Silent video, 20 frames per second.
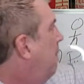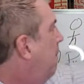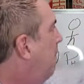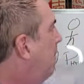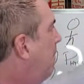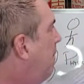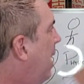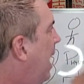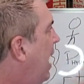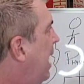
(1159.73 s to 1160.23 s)

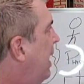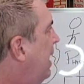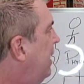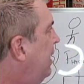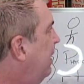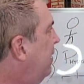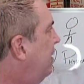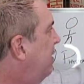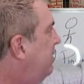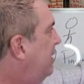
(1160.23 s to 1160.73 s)

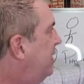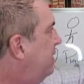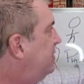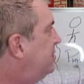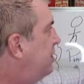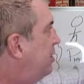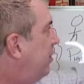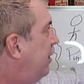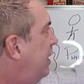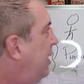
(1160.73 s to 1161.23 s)
mind,
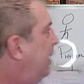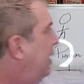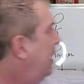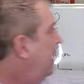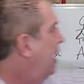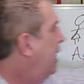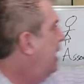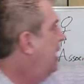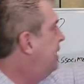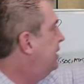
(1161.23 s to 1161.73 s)
these three,
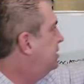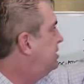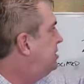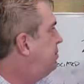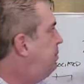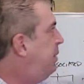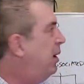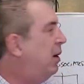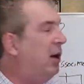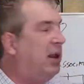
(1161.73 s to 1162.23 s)
and
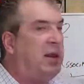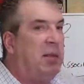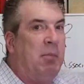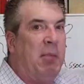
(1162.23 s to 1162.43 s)
spirit,